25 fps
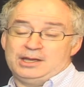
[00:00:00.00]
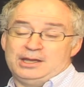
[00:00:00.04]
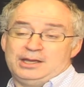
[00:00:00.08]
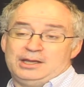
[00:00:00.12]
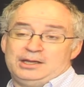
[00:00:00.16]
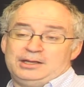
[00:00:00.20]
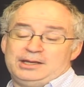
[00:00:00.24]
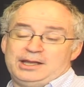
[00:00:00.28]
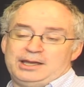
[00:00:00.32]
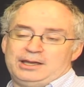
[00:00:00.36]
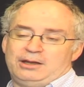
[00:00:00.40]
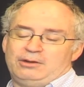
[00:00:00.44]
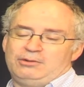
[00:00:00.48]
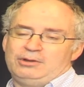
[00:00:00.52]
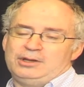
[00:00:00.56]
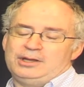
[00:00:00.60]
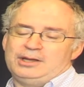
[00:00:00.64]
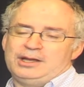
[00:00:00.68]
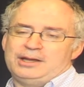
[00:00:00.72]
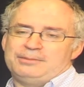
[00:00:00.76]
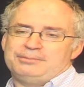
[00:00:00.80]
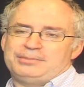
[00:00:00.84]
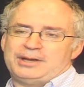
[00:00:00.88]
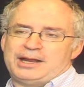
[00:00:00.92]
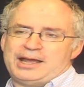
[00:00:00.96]
Now,
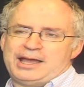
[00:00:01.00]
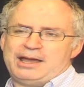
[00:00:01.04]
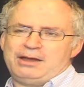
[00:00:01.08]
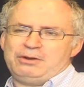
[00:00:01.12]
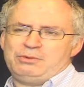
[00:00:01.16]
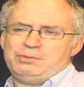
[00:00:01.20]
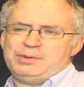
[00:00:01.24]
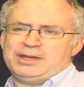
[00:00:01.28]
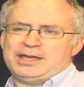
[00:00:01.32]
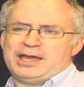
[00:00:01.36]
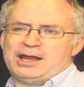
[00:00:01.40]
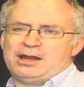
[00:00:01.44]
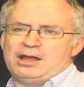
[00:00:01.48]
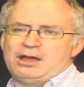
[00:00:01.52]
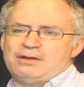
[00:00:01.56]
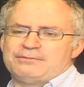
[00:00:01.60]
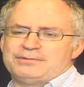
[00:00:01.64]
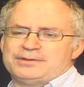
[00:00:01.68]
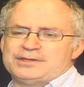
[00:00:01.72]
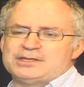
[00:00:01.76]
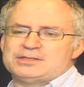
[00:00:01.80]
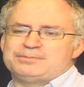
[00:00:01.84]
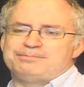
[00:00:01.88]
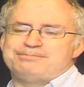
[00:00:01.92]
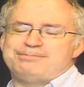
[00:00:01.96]
But how do we get over
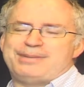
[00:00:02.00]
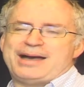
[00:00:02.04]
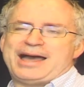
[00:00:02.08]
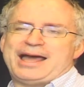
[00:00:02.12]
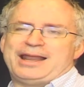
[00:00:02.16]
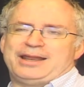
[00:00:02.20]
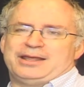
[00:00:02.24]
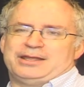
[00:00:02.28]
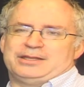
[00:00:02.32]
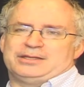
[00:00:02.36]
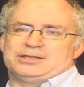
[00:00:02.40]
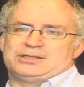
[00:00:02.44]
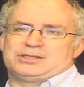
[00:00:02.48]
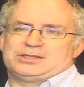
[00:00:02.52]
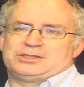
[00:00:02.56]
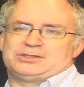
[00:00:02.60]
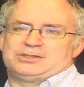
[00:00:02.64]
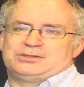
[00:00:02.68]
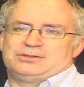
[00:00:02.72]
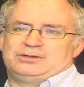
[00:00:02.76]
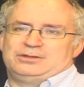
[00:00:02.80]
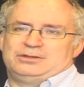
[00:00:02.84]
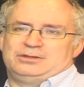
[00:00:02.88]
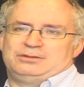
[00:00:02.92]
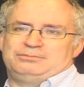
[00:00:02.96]
this balance
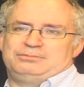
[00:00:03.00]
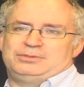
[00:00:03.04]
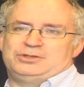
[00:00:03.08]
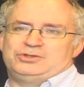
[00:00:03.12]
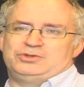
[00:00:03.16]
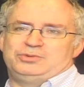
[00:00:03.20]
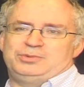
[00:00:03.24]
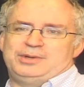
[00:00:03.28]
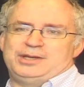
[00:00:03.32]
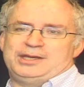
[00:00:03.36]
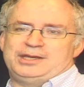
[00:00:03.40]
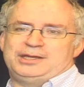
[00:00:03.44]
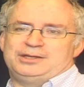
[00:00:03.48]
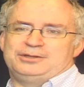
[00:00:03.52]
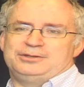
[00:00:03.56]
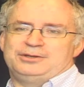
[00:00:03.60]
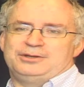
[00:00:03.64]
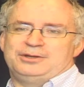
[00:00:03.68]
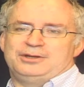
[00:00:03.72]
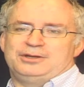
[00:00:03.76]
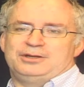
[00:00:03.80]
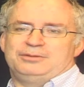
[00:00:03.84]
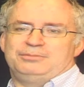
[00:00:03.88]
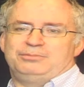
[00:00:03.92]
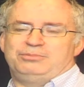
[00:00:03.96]
between
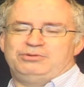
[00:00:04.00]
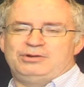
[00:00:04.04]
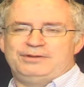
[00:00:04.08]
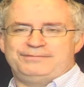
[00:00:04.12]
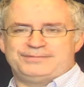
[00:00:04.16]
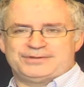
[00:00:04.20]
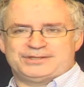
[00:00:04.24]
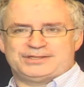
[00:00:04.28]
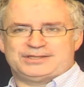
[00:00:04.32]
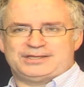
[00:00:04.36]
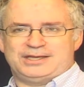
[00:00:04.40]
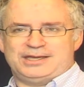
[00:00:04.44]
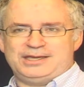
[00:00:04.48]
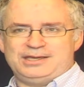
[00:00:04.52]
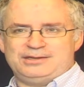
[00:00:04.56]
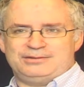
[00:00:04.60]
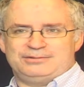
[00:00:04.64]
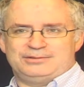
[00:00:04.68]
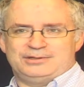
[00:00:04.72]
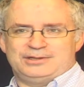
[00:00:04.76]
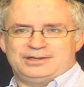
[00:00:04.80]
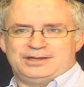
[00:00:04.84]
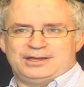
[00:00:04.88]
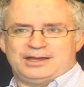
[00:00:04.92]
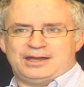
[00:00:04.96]
privacy
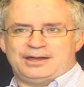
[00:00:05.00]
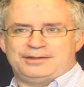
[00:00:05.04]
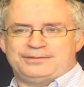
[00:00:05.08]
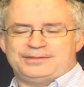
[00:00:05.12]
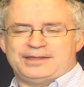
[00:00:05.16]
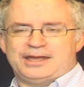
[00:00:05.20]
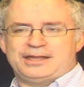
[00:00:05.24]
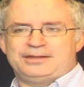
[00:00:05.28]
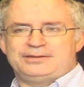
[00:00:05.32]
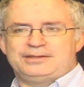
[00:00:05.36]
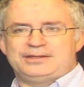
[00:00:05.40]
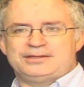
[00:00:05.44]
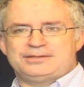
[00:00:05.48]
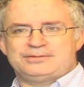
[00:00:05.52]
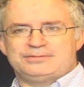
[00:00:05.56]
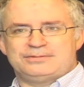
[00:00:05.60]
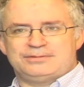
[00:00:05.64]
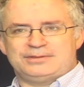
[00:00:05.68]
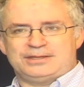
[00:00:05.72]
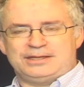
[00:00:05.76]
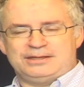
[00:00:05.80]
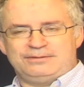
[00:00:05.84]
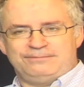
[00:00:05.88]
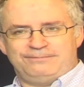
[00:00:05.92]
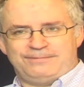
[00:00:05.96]
and then this,
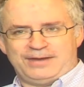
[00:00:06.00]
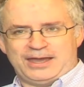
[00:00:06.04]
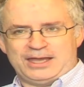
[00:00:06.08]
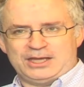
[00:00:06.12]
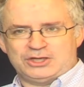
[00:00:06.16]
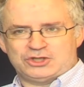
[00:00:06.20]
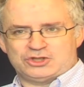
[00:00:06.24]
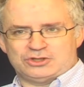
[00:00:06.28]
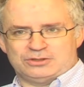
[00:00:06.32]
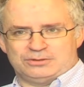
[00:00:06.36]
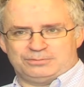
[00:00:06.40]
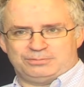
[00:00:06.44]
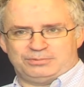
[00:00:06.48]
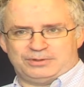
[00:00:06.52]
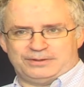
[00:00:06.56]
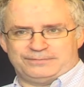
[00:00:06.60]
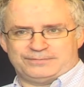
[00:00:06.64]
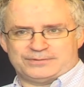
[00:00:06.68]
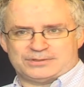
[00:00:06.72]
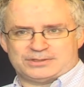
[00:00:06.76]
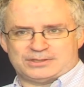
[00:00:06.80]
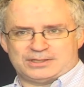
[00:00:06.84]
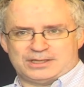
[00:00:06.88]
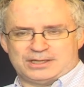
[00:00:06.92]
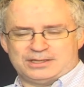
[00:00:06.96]
the invasion of
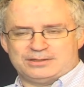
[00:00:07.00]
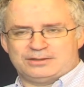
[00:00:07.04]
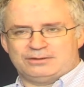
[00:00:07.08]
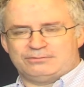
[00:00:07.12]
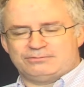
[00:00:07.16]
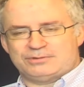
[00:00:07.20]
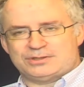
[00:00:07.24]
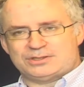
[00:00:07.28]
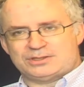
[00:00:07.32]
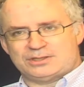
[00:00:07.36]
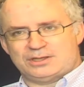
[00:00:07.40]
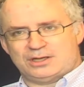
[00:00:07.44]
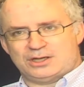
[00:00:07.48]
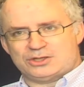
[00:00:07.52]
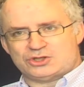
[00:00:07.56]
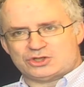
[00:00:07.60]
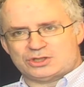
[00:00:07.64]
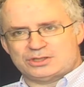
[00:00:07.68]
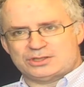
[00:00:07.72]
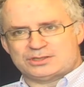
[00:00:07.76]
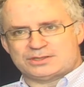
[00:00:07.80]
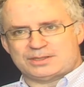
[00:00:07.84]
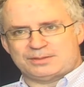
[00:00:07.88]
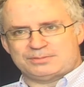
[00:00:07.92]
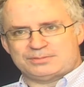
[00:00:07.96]
privacy that research
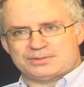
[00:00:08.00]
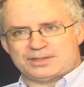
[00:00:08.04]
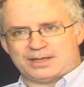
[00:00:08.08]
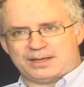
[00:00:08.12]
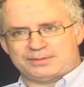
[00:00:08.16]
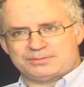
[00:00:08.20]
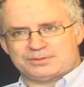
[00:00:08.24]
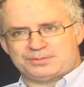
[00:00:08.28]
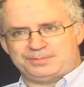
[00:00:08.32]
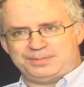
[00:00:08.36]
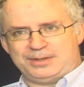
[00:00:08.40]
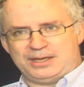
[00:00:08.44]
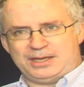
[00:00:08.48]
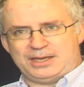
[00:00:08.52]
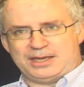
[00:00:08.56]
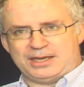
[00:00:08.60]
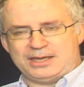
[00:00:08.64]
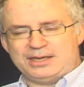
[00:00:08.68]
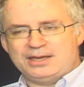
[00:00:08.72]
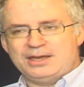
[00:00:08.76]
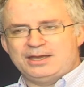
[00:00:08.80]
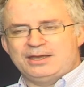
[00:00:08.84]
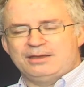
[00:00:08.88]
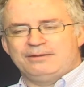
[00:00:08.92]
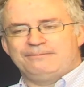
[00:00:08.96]
can sometimes
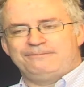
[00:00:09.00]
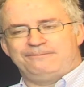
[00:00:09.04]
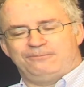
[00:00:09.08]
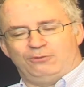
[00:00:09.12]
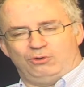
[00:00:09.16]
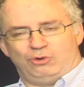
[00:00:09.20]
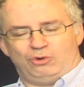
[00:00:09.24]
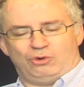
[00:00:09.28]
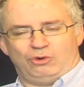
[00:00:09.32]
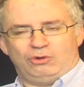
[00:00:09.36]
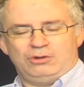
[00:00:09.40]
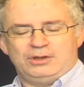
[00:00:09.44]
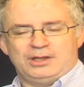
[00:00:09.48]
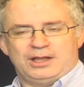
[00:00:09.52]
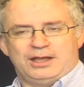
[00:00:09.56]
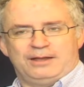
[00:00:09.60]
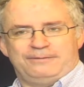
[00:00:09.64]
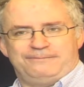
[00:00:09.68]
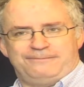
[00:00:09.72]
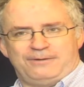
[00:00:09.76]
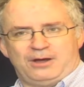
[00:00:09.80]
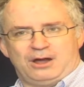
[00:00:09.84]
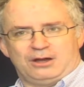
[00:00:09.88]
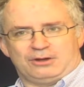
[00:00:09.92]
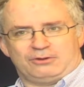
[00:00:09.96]
be for a
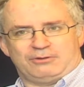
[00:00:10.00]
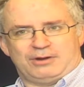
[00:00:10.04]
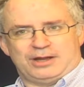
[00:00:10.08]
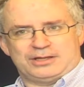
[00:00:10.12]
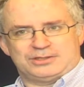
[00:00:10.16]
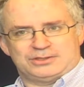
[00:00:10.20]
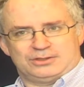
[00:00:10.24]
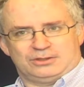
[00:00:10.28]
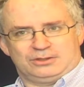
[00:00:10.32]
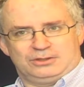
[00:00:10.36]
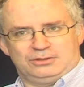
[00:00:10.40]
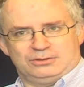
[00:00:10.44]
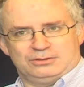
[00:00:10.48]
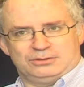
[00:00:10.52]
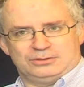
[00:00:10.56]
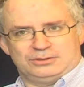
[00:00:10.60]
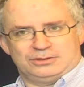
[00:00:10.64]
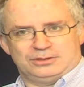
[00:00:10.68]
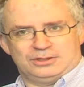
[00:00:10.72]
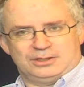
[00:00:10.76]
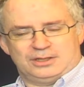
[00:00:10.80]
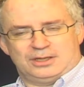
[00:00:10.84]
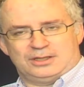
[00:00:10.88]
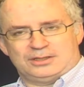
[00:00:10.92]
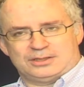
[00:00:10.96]
far greater good
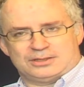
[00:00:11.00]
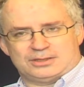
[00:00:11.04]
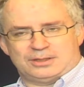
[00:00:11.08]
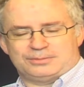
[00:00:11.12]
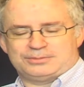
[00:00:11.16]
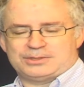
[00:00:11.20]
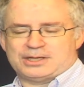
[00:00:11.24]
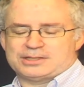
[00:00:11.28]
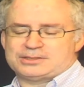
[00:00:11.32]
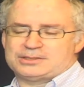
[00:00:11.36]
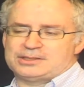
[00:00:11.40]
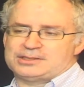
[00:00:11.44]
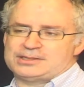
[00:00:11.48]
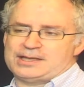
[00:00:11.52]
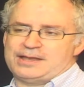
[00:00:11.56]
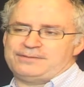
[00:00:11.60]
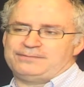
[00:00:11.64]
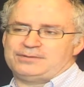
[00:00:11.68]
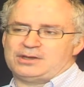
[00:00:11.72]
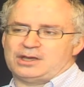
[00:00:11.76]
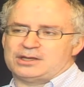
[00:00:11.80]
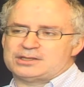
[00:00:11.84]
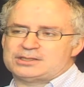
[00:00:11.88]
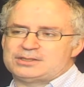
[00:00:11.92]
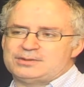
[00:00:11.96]
and subject to
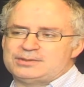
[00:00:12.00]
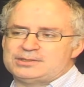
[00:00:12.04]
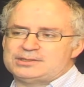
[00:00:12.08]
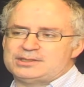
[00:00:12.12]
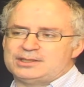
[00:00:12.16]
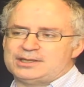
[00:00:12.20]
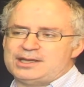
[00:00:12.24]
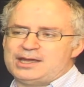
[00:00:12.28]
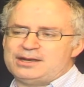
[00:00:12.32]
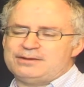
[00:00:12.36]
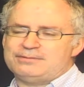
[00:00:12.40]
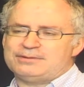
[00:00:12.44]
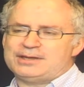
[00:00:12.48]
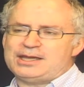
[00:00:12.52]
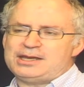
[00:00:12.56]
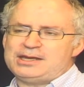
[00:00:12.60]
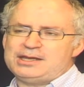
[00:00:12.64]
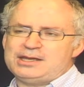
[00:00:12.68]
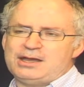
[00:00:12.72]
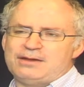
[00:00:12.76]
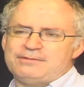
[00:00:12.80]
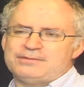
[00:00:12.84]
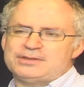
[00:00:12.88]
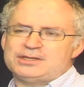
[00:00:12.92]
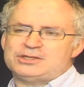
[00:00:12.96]
safeguards? So it's the kind of
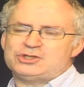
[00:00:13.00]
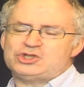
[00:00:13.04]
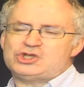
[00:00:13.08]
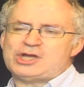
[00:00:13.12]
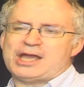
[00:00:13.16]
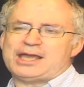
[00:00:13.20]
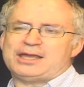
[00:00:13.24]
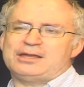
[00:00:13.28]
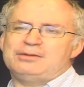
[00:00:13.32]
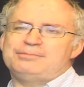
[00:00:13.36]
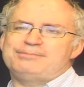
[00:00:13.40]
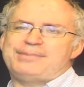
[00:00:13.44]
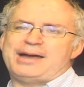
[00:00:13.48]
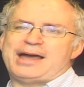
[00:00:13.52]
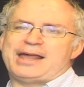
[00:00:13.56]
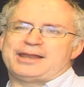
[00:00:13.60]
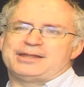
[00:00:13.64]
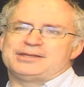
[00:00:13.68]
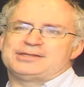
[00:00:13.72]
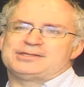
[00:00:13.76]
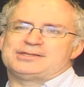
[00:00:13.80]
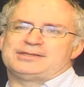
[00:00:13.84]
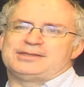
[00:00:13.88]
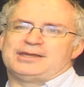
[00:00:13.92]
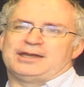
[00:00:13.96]
getting over this check and
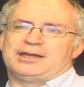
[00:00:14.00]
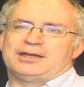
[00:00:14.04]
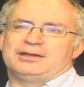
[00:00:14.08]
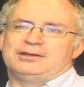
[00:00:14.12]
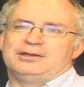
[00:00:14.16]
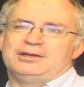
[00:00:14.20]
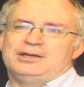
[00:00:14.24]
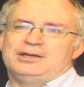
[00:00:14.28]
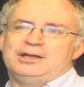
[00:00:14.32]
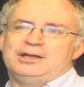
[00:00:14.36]
balance thing.